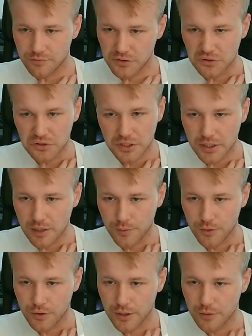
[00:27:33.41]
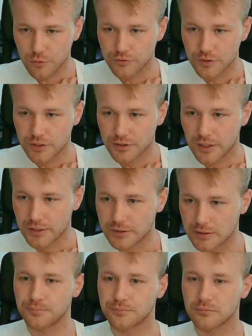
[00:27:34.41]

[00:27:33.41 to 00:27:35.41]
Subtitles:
Okay, I'm okay with that title.